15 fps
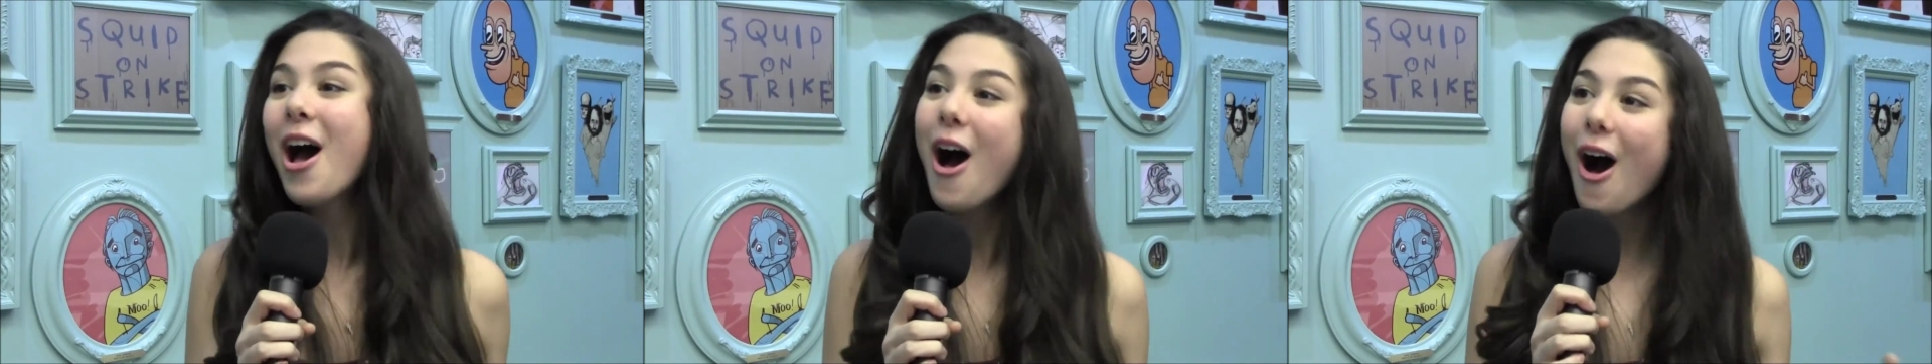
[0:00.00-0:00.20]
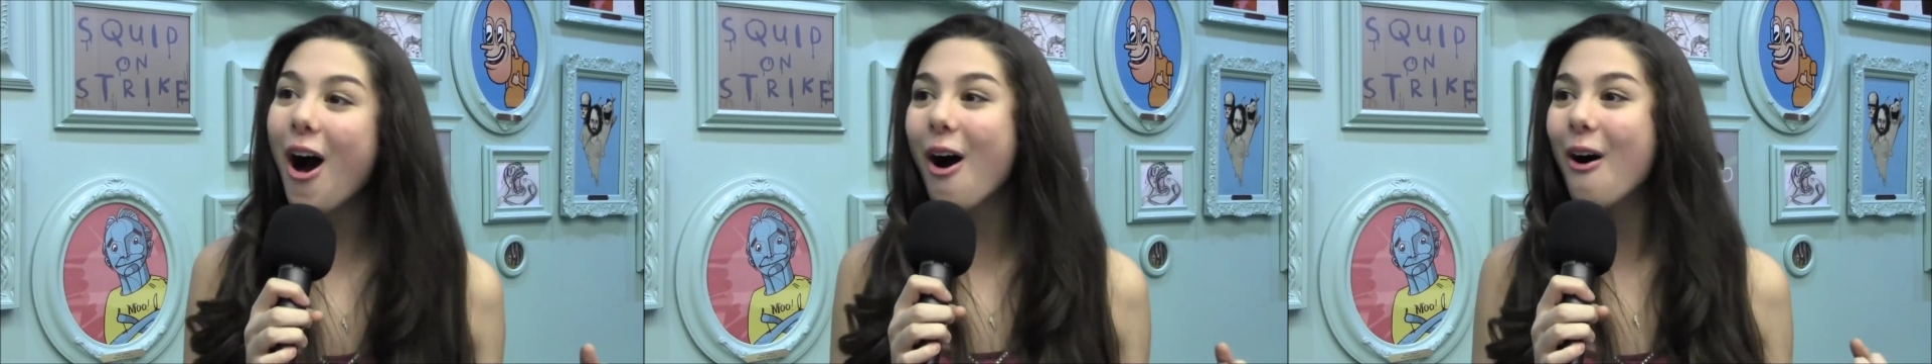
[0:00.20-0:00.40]

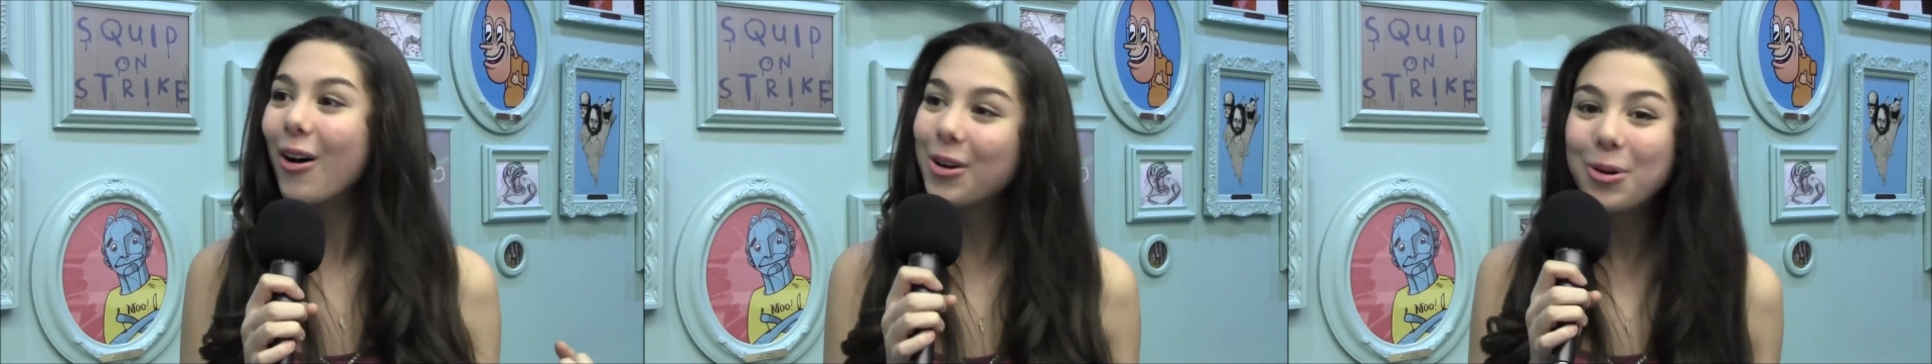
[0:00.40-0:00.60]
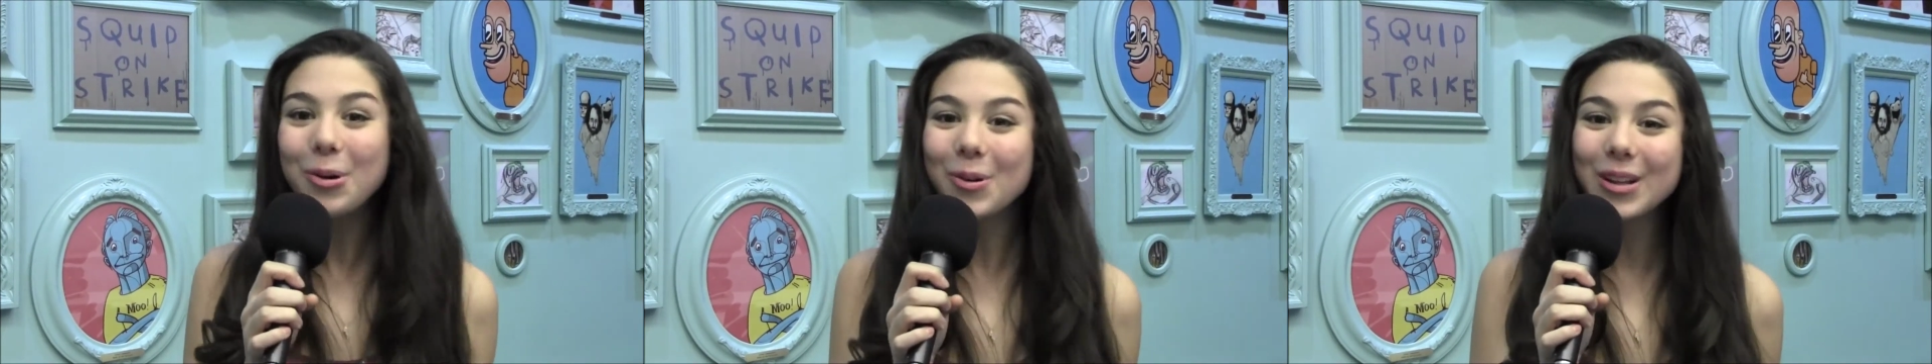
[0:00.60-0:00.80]
oh
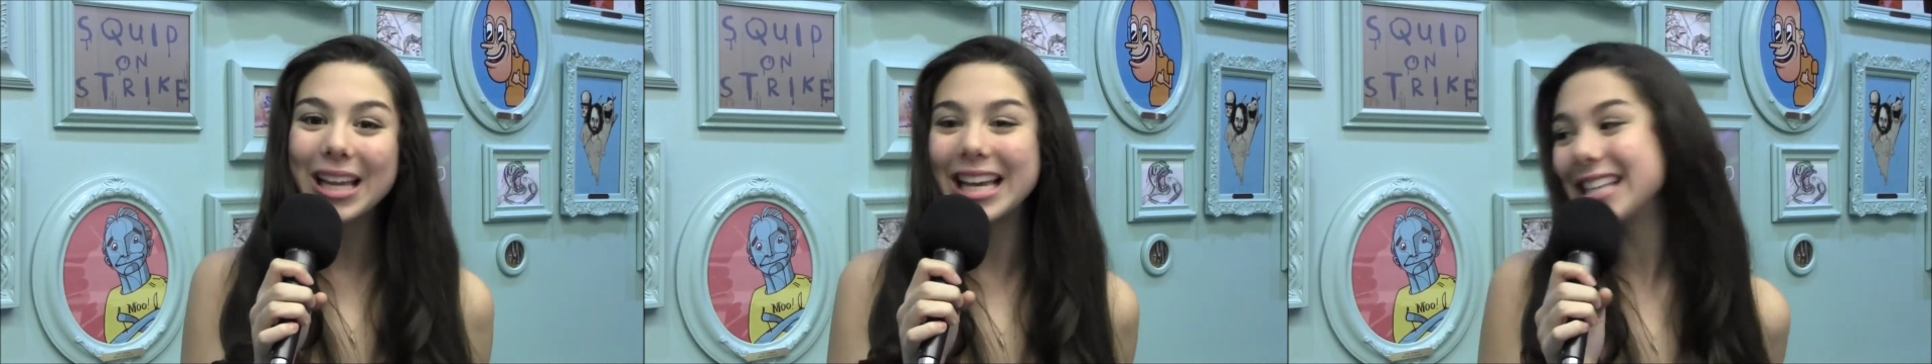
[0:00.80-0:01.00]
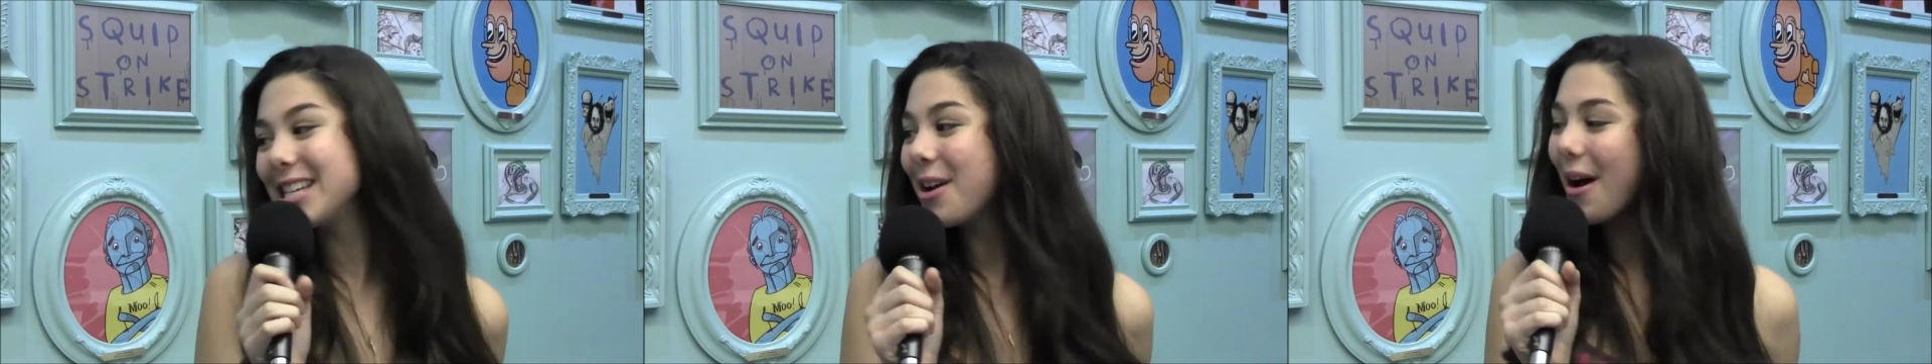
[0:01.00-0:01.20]
cool i
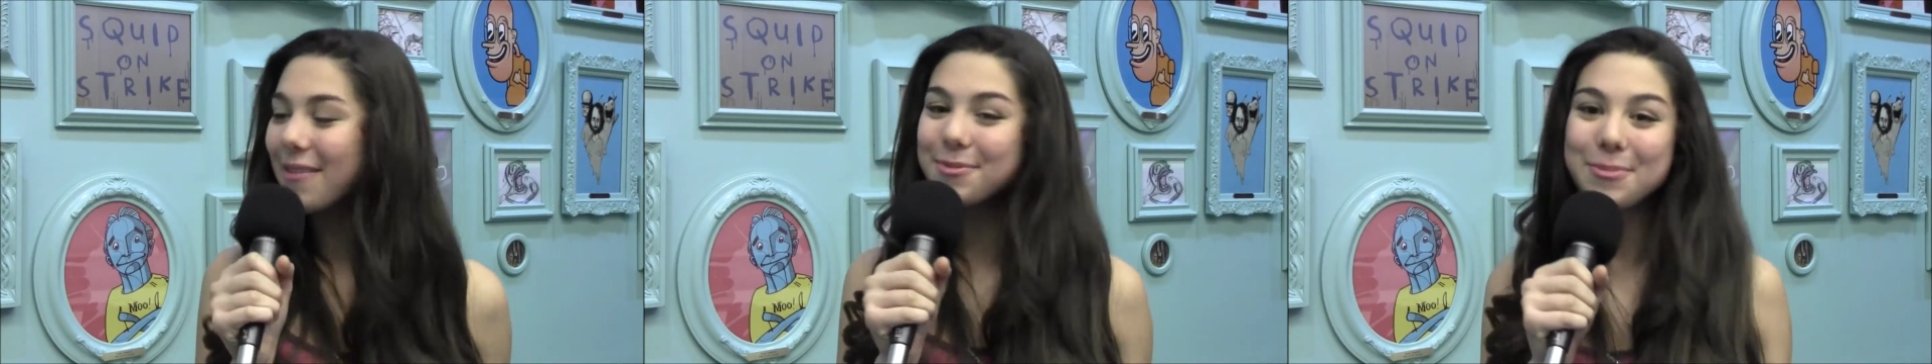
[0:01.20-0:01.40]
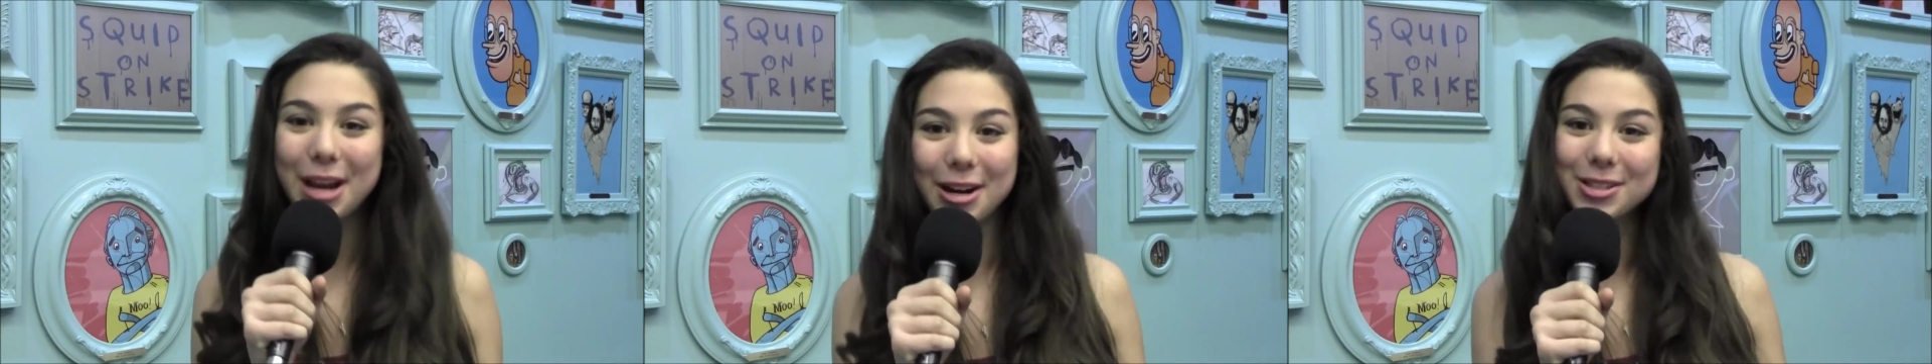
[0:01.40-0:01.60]
get to go have
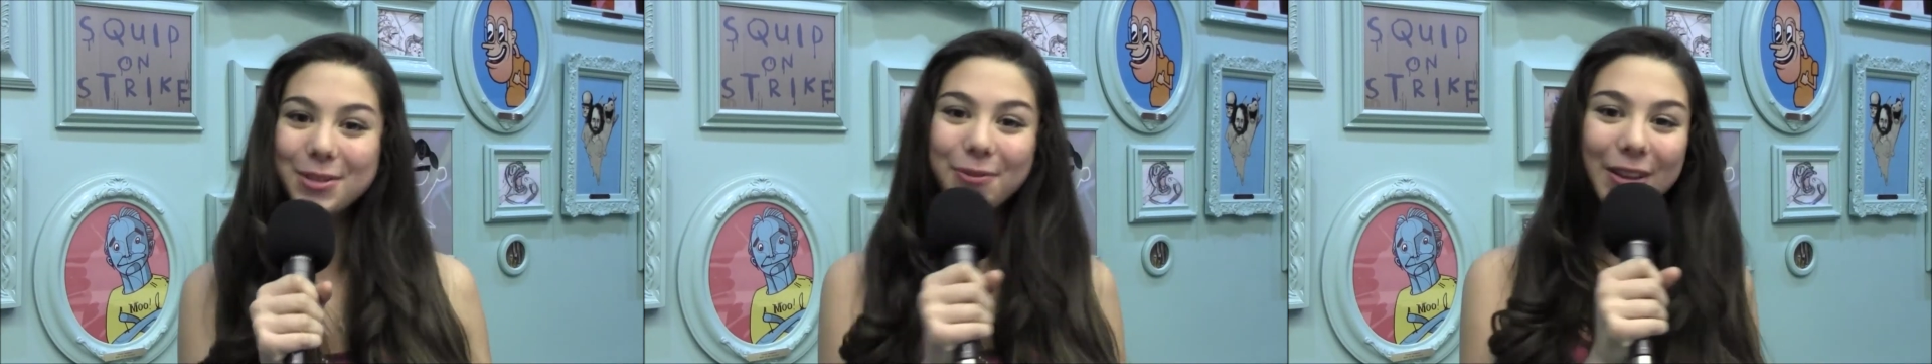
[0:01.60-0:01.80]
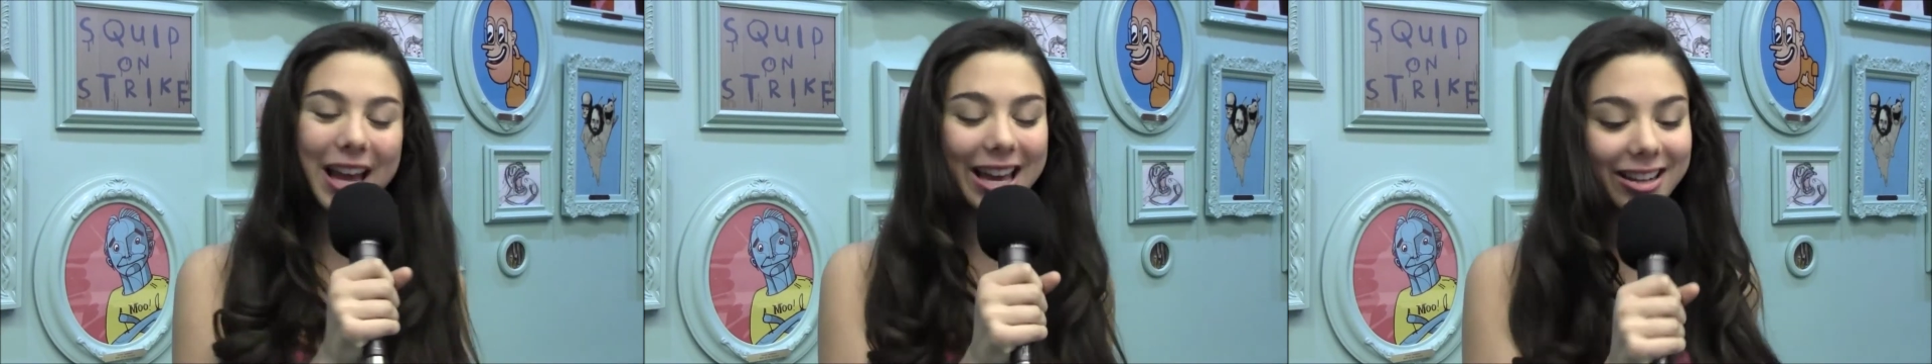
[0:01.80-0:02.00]
some carrot
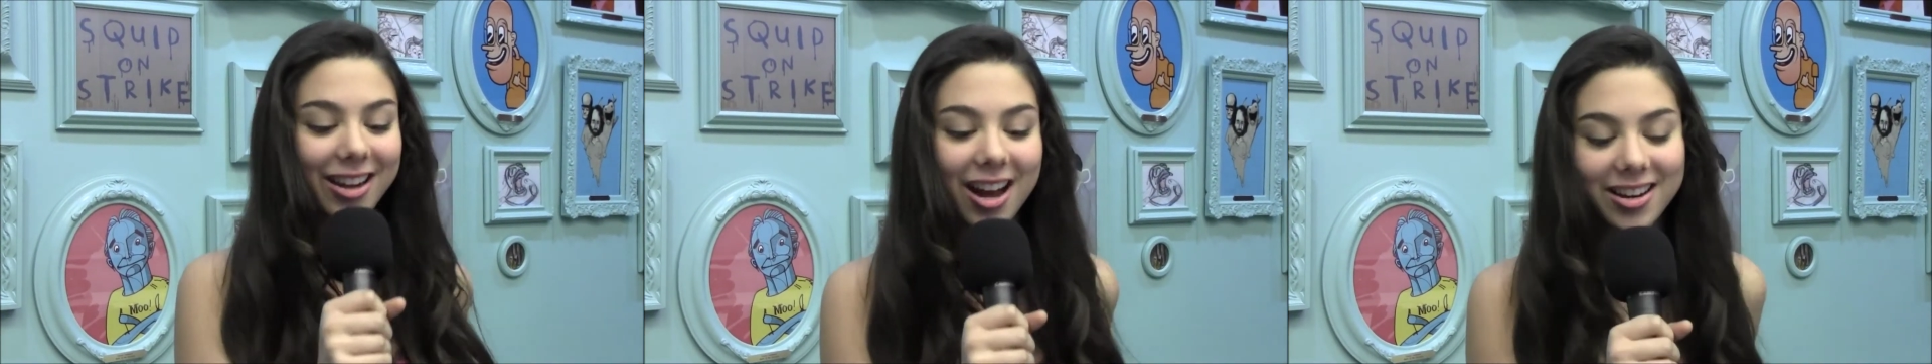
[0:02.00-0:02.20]
souffle and got